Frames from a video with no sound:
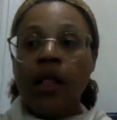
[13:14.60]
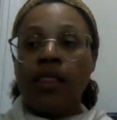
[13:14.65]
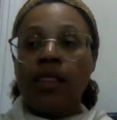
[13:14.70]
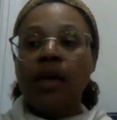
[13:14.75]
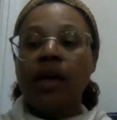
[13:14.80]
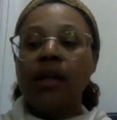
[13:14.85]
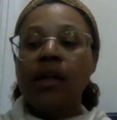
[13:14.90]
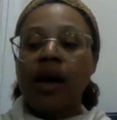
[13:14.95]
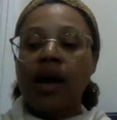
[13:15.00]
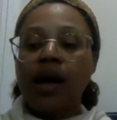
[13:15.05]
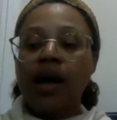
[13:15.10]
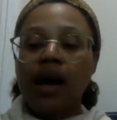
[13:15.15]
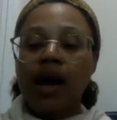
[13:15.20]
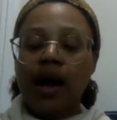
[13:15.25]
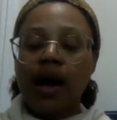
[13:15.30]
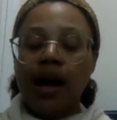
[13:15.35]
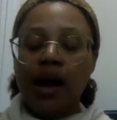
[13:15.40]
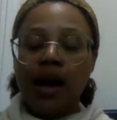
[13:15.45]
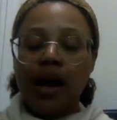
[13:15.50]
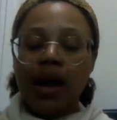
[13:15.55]
then
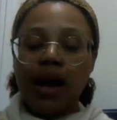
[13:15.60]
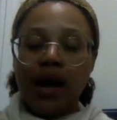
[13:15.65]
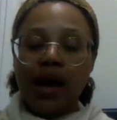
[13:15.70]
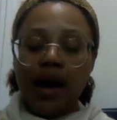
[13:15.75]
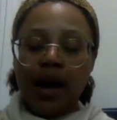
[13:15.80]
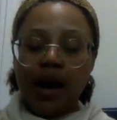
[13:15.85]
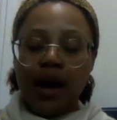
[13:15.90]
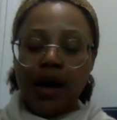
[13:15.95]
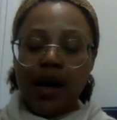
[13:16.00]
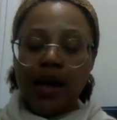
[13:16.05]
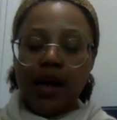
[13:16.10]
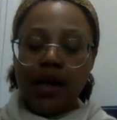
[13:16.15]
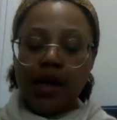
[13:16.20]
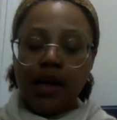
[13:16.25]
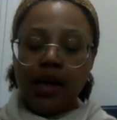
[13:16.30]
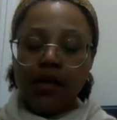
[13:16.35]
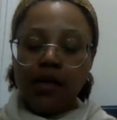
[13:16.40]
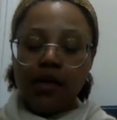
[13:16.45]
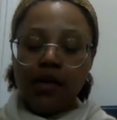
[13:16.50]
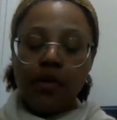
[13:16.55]
I
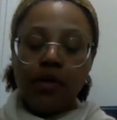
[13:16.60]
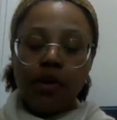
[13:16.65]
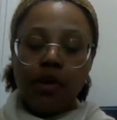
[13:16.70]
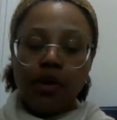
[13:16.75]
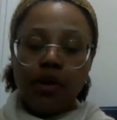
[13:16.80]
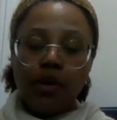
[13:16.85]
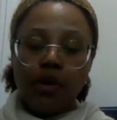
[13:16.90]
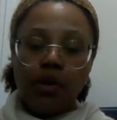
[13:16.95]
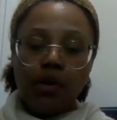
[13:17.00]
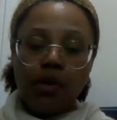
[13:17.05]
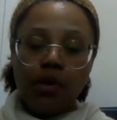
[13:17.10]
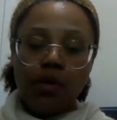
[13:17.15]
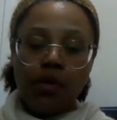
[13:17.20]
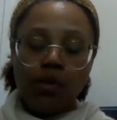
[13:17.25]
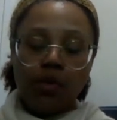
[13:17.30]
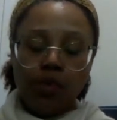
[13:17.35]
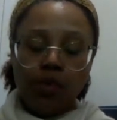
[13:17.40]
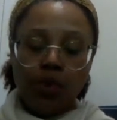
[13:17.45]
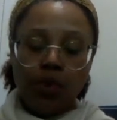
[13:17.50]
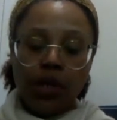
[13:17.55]
need to know
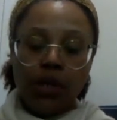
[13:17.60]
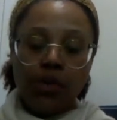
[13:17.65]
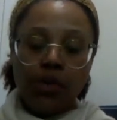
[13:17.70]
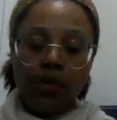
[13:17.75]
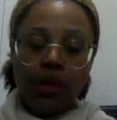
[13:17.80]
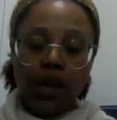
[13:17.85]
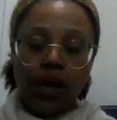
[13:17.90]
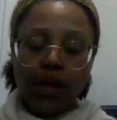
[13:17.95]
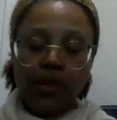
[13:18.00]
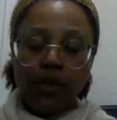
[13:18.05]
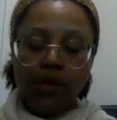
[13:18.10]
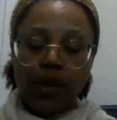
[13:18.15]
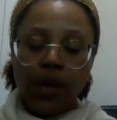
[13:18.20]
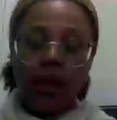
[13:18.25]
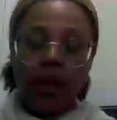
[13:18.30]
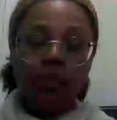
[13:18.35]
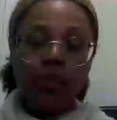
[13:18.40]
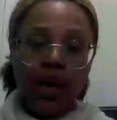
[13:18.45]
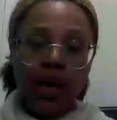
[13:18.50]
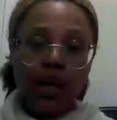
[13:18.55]
when
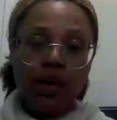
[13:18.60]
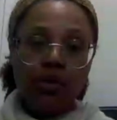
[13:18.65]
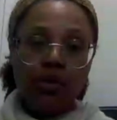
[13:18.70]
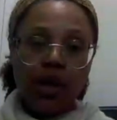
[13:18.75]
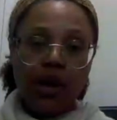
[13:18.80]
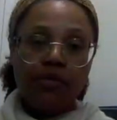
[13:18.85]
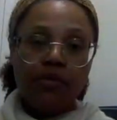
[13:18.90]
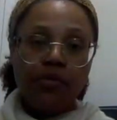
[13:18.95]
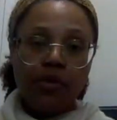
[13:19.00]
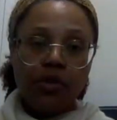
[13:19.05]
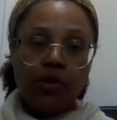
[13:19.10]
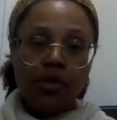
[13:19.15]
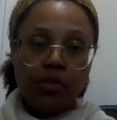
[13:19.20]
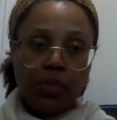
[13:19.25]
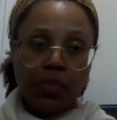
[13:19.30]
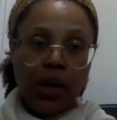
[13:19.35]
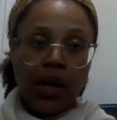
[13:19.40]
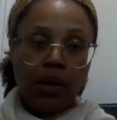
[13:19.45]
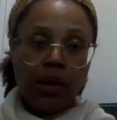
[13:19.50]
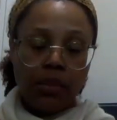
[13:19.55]
I pay you that first
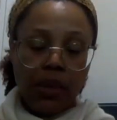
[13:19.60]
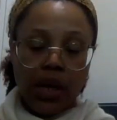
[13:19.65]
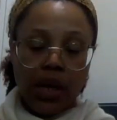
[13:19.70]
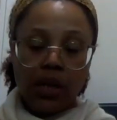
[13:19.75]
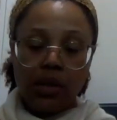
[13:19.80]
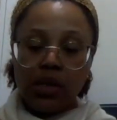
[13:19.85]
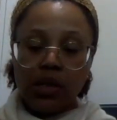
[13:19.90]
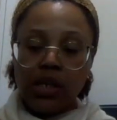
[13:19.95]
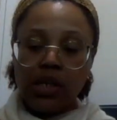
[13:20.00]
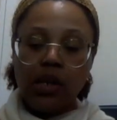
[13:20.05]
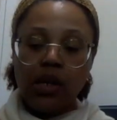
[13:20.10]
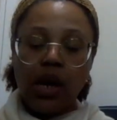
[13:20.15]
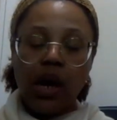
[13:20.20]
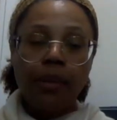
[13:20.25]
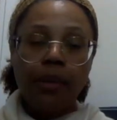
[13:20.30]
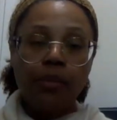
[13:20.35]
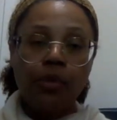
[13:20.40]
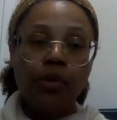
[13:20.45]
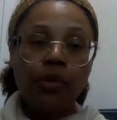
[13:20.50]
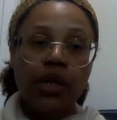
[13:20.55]
payment,
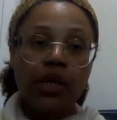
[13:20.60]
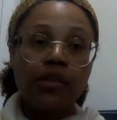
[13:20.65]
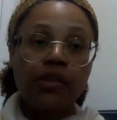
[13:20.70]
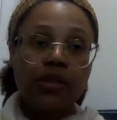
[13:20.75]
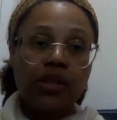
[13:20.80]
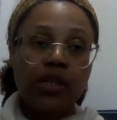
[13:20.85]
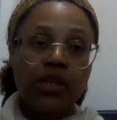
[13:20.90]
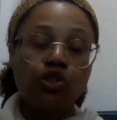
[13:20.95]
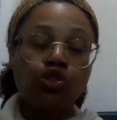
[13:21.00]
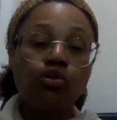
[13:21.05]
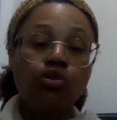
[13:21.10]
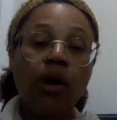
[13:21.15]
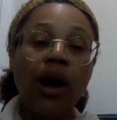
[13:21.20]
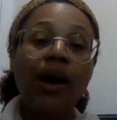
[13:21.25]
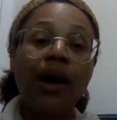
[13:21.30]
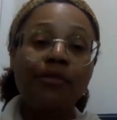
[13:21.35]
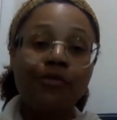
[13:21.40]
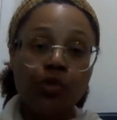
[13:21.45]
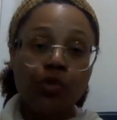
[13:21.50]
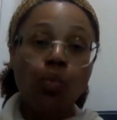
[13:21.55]
I'm going to see
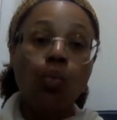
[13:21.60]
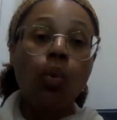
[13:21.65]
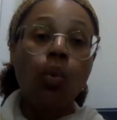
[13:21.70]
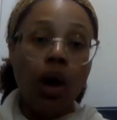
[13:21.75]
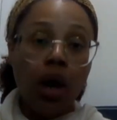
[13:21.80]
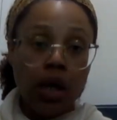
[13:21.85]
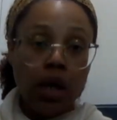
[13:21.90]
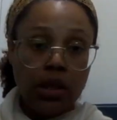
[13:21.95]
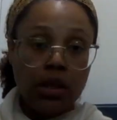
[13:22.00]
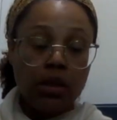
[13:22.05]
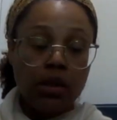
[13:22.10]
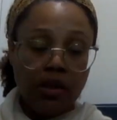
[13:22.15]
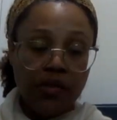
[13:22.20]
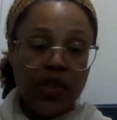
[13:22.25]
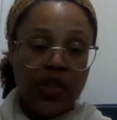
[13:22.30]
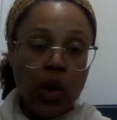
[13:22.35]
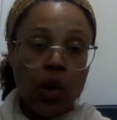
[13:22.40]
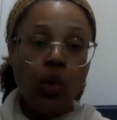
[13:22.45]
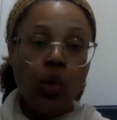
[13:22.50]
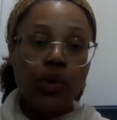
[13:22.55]
draft one of
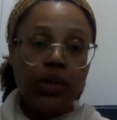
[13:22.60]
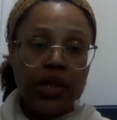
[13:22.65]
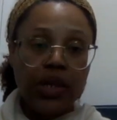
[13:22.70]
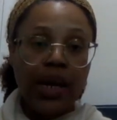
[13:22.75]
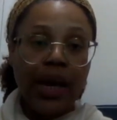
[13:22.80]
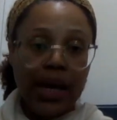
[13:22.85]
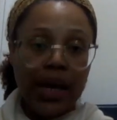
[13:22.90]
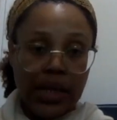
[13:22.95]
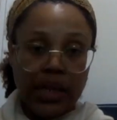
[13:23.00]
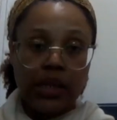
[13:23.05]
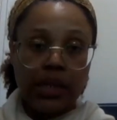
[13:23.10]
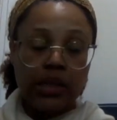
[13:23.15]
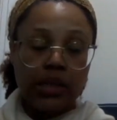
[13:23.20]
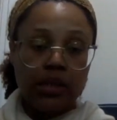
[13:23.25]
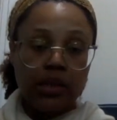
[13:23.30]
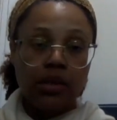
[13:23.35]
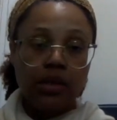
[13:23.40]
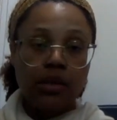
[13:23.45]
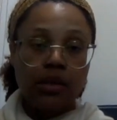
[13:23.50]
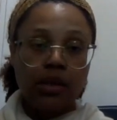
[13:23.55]
the audio
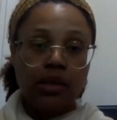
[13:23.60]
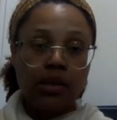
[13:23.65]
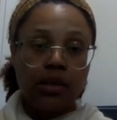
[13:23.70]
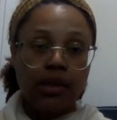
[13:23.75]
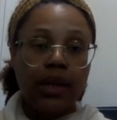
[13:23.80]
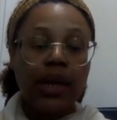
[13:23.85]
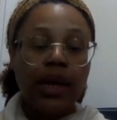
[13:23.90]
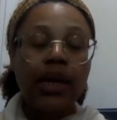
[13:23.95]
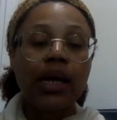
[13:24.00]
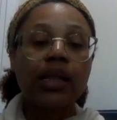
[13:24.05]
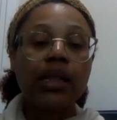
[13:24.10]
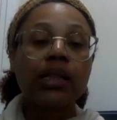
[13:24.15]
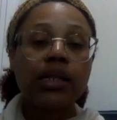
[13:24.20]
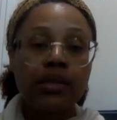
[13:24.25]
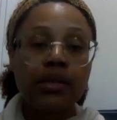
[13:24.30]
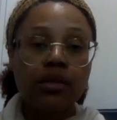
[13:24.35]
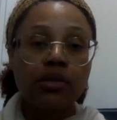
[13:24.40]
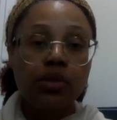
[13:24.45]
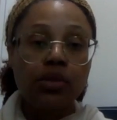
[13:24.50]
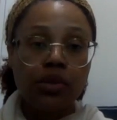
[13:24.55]
edit that I can
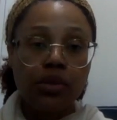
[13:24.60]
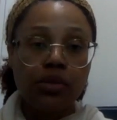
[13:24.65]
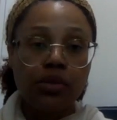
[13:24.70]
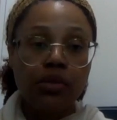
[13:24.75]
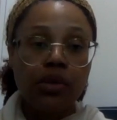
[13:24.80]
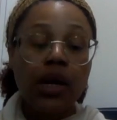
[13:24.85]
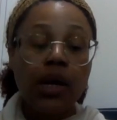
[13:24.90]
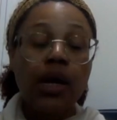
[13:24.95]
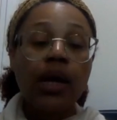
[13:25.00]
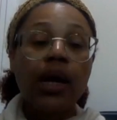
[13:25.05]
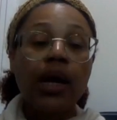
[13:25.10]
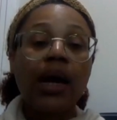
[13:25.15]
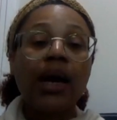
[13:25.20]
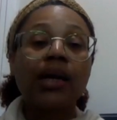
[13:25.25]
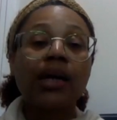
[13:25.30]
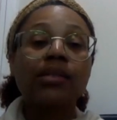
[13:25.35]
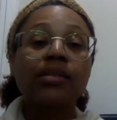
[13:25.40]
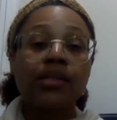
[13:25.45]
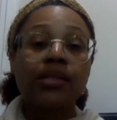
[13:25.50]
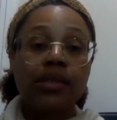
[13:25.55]
listen to
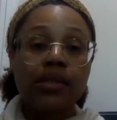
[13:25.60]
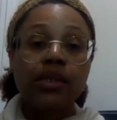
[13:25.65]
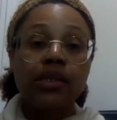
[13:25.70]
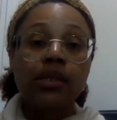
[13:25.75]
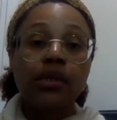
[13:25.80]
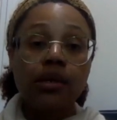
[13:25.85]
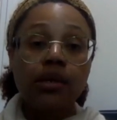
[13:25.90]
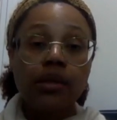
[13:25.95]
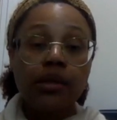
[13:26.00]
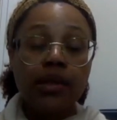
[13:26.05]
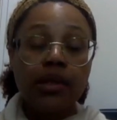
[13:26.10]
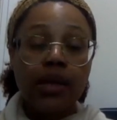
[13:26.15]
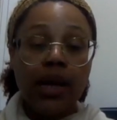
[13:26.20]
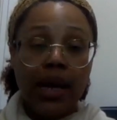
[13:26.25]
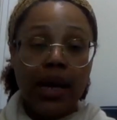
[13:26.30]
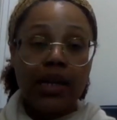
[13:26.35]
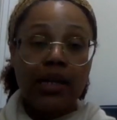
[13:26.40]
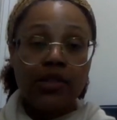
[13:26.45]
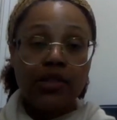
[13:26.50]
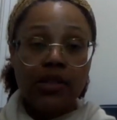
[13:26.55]
and see
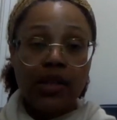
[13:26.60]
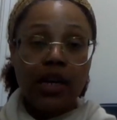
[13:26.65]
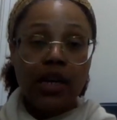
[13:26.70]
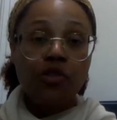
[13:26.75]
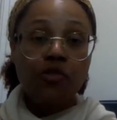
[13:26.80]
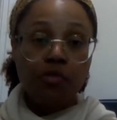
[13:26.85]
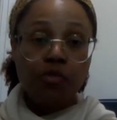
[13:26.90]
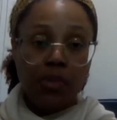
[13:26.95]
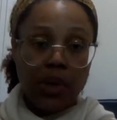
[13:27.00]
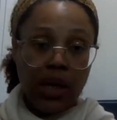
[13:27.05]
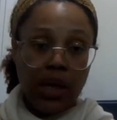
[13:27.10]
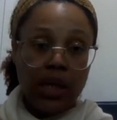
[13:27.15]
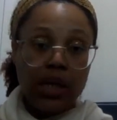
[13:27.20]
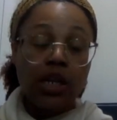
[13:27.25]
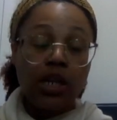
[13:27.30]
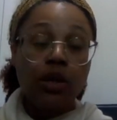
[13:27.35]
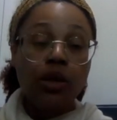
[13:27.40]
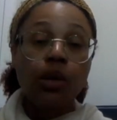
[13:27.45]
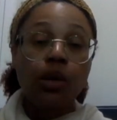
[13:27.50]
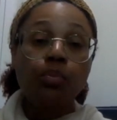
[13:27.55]
the edits that you've made
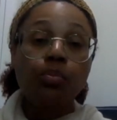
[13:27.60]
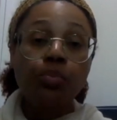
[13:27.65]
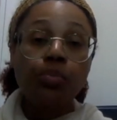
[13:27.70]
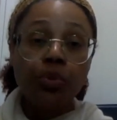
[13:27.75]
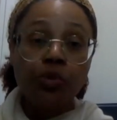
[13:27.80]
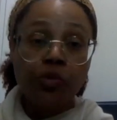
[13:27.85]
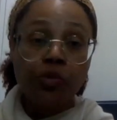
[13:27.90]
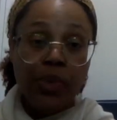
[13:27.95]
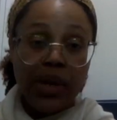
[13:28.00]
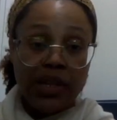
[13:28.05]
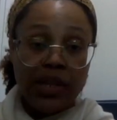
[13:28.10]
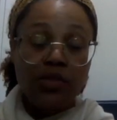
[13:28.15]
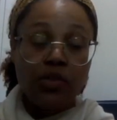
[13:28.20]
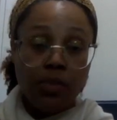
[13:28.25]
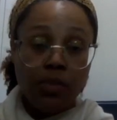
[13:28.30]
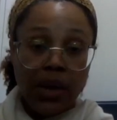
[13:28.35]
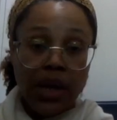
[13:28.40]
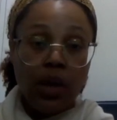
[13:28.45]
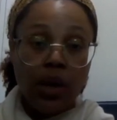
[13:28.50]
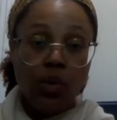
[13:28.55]
and the improvements
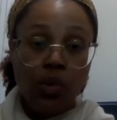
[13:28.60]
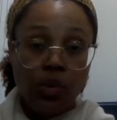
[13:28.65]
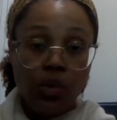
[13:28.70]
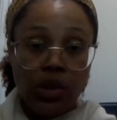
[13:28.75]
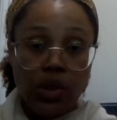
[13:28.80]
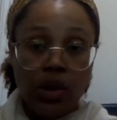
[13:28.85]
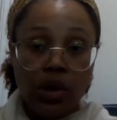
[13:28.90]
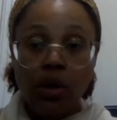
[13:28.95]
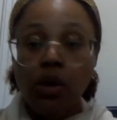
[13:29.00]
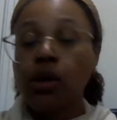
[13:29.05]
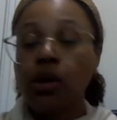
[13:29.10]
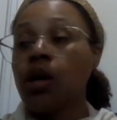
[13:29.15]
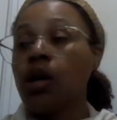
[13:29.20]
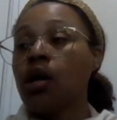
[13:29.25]
to my audio.